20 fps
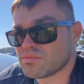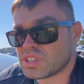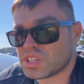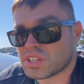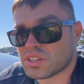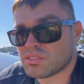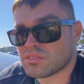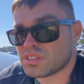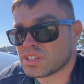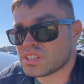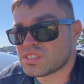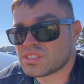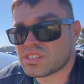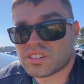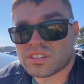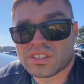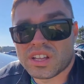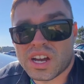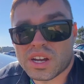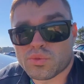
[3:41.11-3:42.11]
you know the
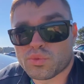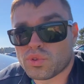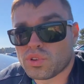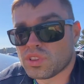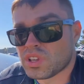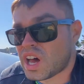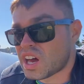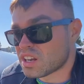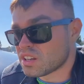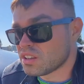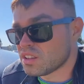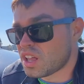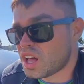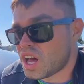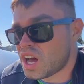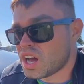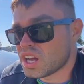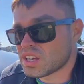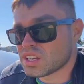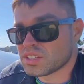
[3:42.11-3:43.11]
steering lock will not
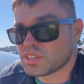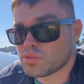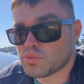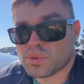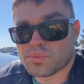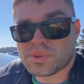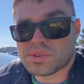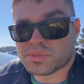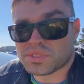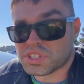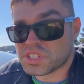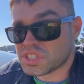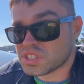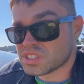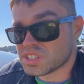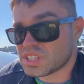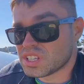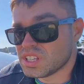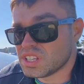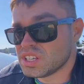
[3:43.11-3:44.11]
unlock and you won't be able to turn
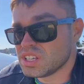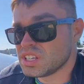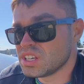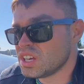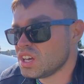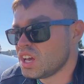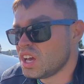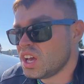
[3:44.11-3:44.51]
the key